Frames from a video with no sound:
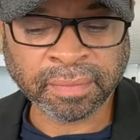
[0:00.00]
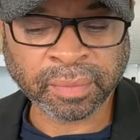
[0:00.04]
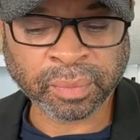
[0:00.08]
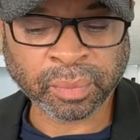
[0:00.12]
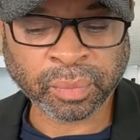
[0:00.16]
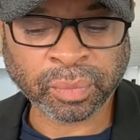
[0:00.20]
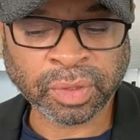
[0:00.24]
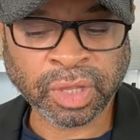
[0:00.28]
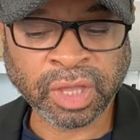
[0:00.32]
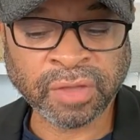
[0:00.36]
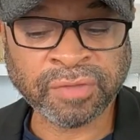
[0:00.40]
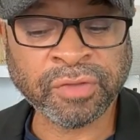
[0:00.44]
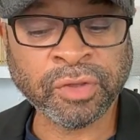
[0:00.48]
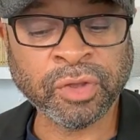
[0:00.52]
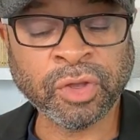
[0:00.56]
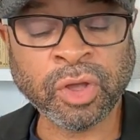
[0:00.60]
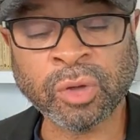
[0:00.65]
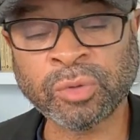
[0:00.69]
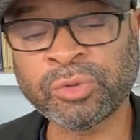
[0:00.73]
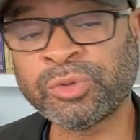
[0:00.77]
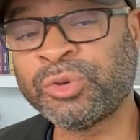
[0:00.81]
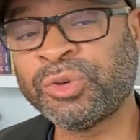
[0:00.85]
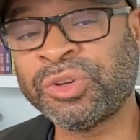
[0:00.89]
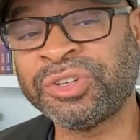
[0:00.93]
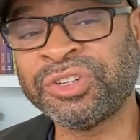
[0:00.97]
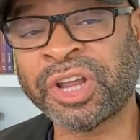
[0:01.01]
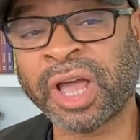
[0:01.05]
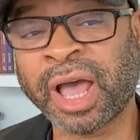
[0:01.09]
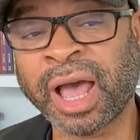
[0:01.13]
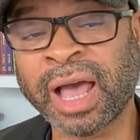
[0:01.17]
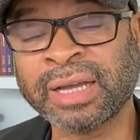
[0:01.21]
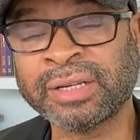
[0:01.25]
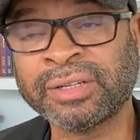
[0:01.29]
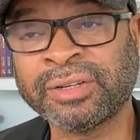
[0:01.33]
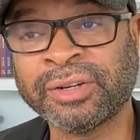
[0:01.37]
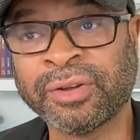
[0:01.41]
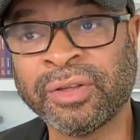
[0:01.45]
If you go to a
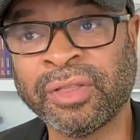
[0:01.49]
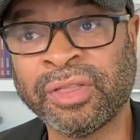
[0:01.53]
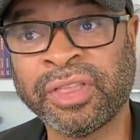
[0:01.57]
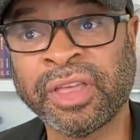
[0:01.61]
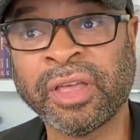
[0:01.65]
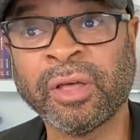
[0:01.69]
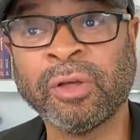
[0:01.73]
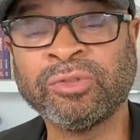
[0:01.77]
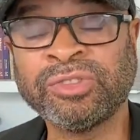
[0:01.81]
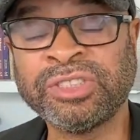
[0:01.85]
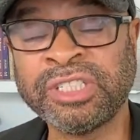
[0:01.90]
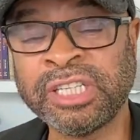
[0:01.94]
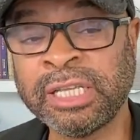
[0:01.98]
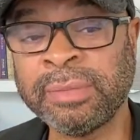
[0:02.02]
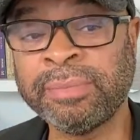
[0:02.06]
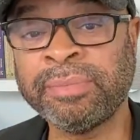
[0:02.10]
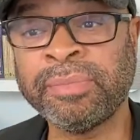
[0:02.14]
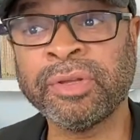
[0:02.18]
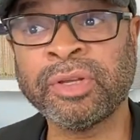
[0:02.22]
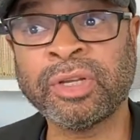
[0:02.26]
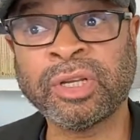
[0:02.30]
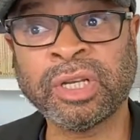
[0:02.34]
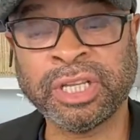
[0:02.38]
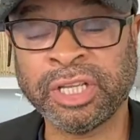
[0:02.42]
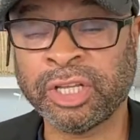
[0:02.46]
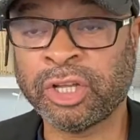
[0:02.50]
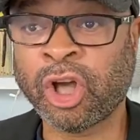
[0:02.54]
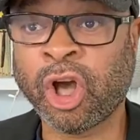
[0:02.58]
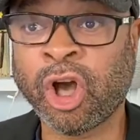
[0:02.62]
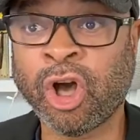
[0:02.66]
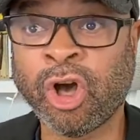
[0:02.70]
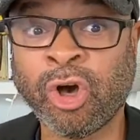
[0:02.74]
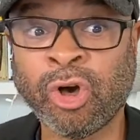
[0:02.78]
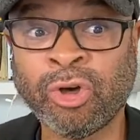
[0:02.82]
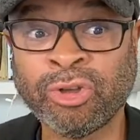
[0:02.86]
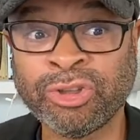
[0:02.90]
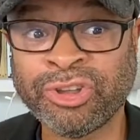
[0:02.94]
doctor, they'll typically
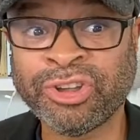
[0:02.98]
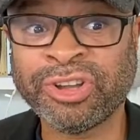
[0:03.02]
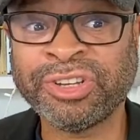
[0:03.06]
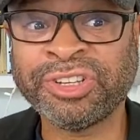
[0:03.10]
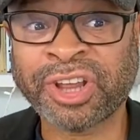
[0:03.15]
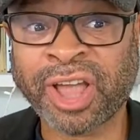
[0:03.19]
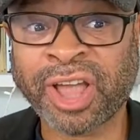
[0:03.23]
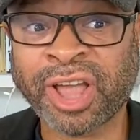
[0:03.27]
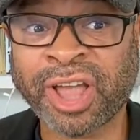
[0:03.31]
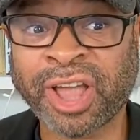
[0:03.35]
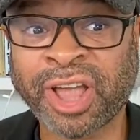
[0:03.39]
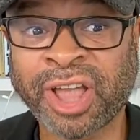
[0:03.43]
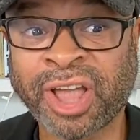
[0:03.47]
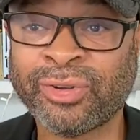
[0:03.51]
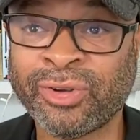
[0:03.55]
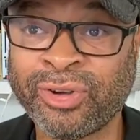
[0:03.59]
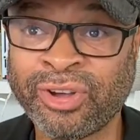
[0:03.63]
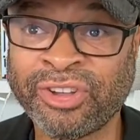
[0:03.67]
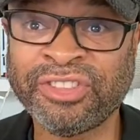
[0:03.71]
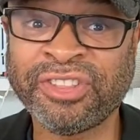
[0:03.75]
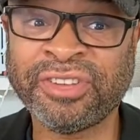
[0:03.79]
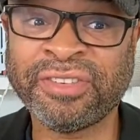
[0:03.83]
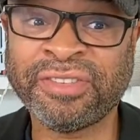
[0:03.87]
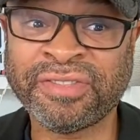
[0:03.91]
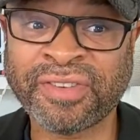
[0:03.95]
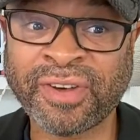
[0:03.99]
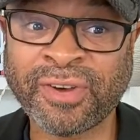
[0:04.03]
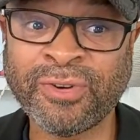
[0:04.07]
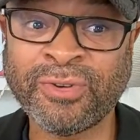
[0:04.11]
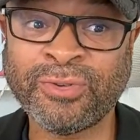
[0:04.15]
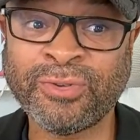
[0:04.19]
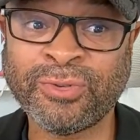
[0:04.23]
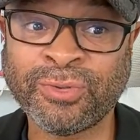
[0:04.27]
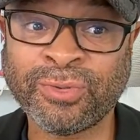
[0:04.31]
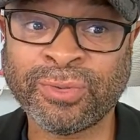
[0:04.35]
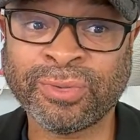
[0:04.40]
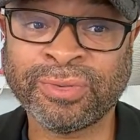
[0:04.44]
call your doctor on the
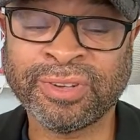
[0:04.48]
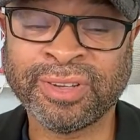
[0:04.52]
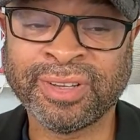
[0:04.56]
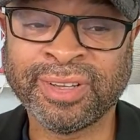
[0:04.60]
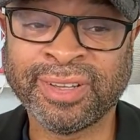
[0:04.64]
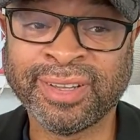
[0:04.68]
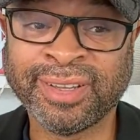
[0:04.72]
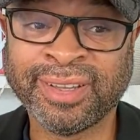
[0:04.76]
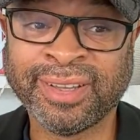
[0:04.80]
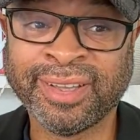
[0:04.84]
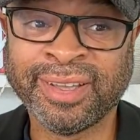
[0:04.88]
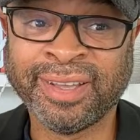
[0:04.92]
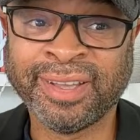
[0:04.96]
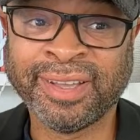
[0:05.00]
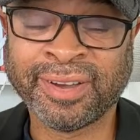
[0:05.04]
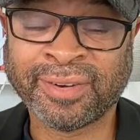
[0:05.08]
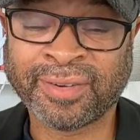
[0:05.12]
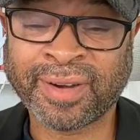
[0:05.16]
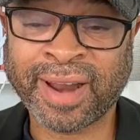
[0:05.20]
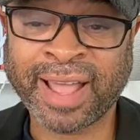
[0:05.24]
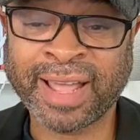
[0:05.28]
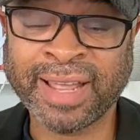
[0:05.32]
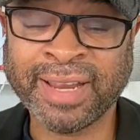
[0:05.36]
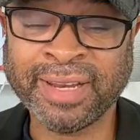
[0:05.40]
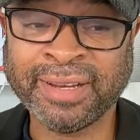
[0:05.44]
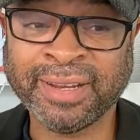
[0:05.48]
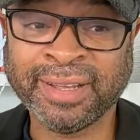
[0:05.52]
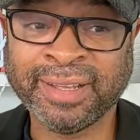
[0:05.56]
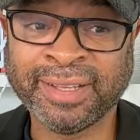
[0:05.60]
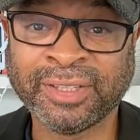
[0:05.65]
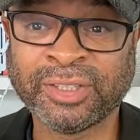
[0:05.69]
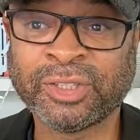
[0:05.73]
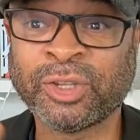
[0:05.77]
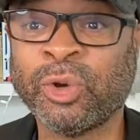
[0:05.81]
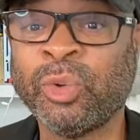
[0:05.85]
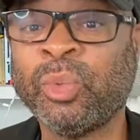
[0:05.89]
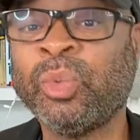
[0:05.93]
phone, right?
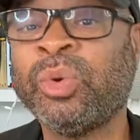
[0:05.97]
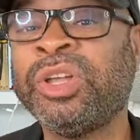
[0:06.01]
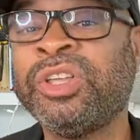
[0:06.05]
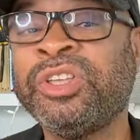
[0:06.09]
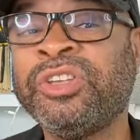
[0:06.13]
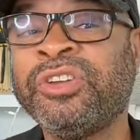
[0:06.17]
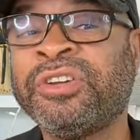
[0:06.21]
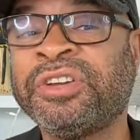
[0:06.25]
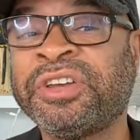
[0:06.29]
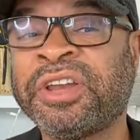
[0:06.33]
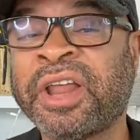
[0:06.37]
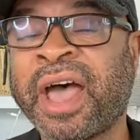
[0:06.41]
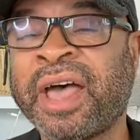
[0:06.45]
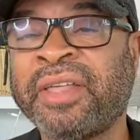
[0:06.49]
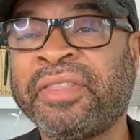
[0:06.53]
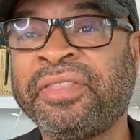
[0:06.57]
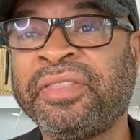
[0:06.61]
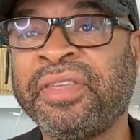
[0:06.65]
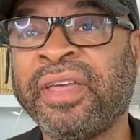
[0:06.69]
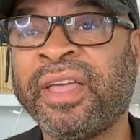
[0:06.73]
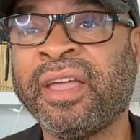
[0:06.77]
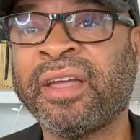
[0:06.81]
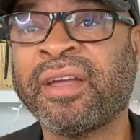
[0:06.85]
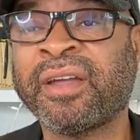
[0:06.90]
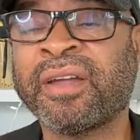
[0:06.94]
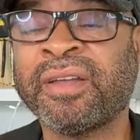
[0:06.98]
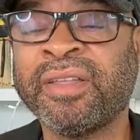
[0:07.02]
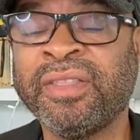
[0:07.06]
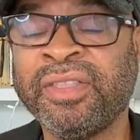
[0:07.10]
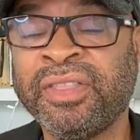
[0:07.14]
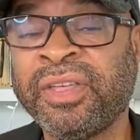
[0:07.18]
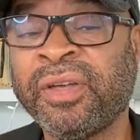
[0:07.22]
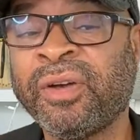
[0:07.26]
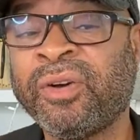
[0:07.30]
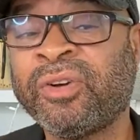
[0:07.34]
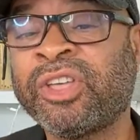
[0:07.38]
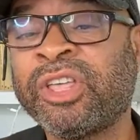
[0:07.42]
So when you're not there,
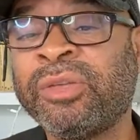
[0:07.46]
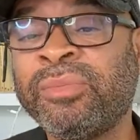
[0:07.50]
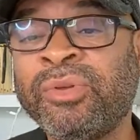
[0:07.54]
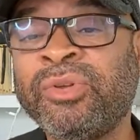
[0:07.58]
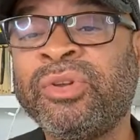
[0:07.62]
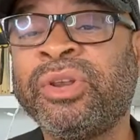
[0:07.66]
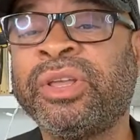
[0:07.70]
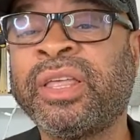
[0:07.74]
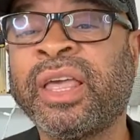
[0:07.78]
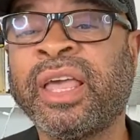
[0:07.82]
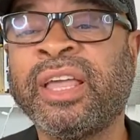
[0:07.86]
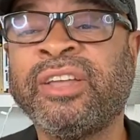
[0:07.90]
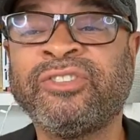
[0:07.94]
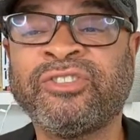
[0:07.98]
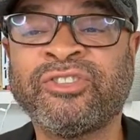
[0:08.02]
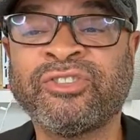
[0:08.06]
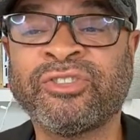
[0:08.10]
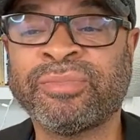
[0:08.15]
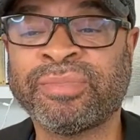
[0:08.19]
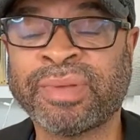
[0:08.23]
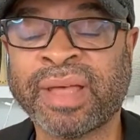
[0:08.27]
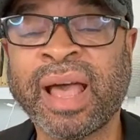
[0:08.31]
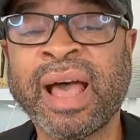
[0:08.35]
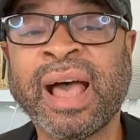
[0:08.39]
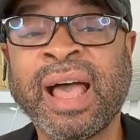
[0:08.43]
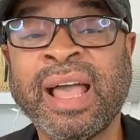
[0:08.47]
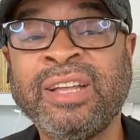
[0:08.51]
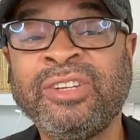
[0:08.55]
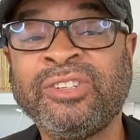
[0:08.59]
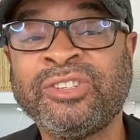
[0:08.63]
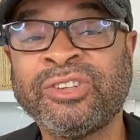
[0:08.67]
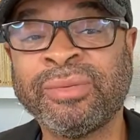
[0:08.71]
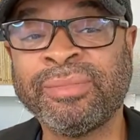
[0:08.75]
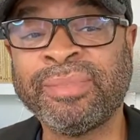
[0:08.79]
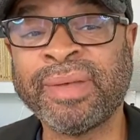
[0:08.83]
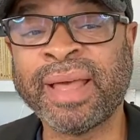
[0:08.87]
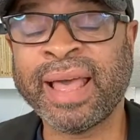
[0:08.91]
they'll communicate you behind
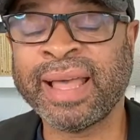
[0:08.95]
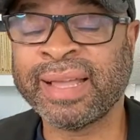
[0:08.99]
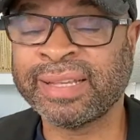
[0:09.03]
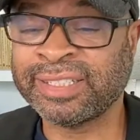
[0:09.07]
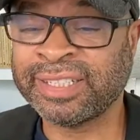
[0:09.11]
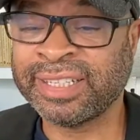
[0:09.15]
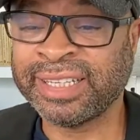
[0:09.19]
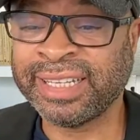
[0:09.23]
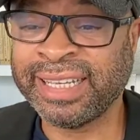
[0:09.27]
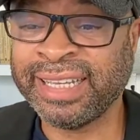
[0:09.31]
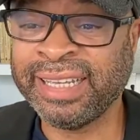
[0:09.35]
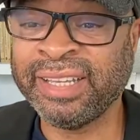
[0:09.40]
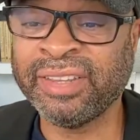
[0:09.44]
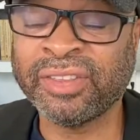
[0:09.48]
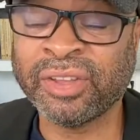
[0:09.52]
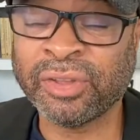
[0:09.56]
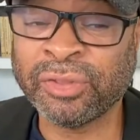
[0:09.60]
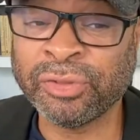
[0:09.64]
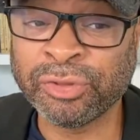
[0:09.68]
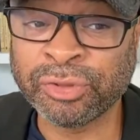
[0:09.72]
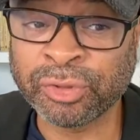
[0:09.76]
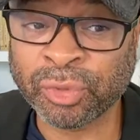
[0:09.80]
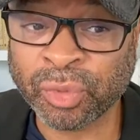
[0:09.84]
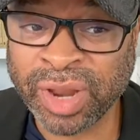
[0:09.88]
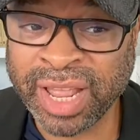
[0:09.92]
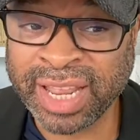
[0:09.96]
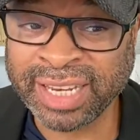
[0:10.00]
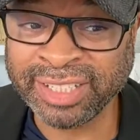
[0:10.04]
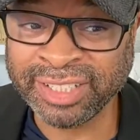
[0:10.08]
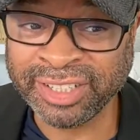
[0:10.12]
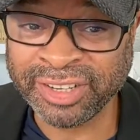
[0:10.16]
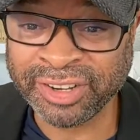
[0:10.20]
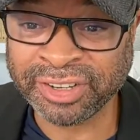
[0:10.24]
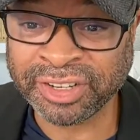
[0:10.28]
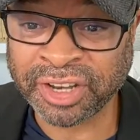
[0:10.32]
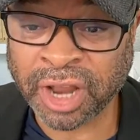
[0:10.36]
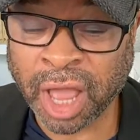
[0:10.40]
your back to either threaten
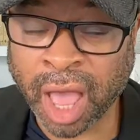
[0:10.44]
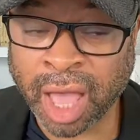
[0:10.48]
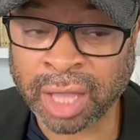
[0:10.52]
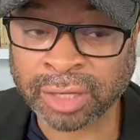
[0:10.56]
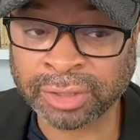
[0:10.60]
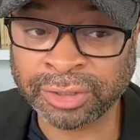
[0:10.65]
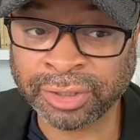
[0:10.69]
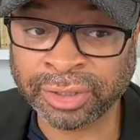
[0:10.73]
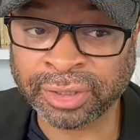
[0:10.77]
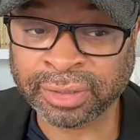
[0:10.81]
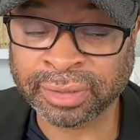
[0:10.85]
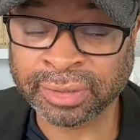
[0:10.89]
your doctor